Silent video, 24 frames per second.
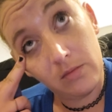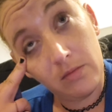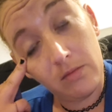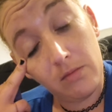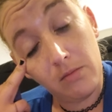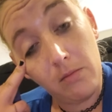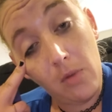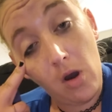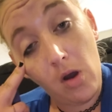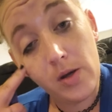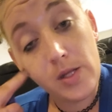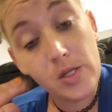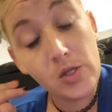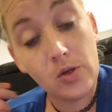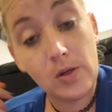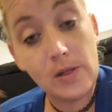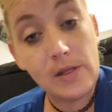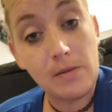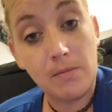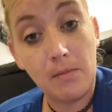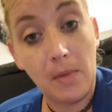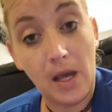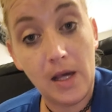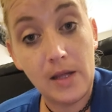
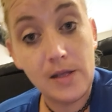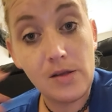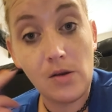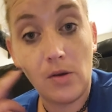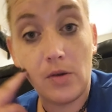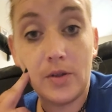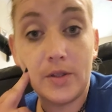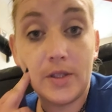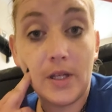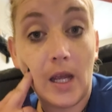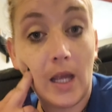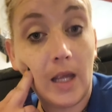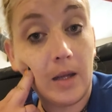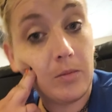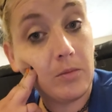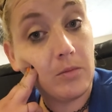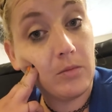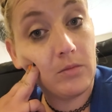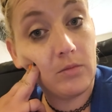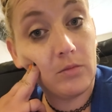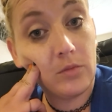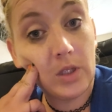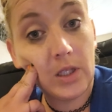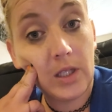monstrous mess all the time
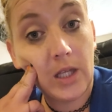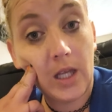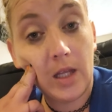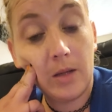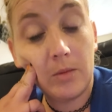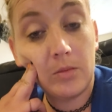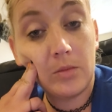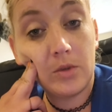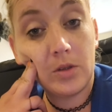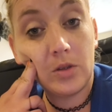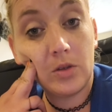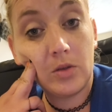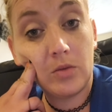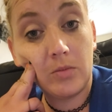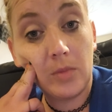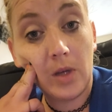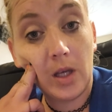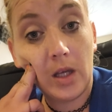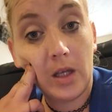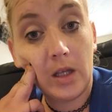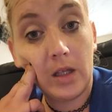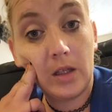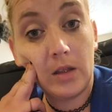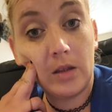when it came to
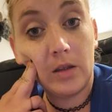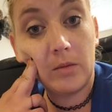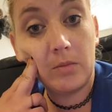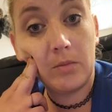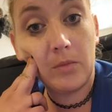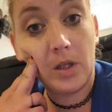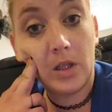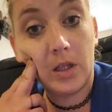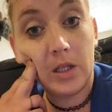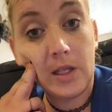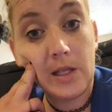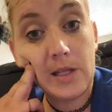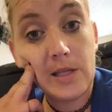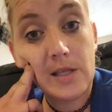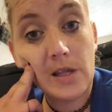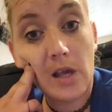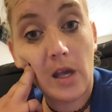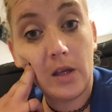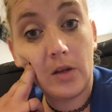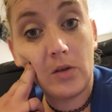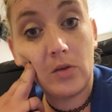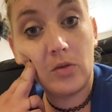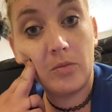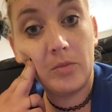my monthly
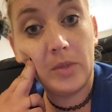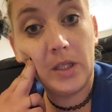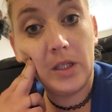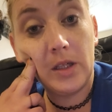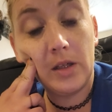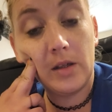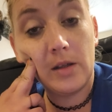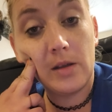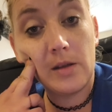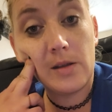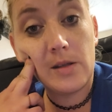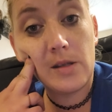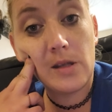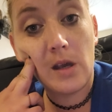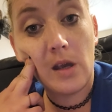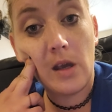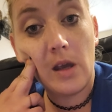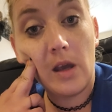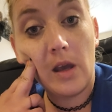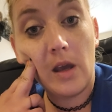cycle, because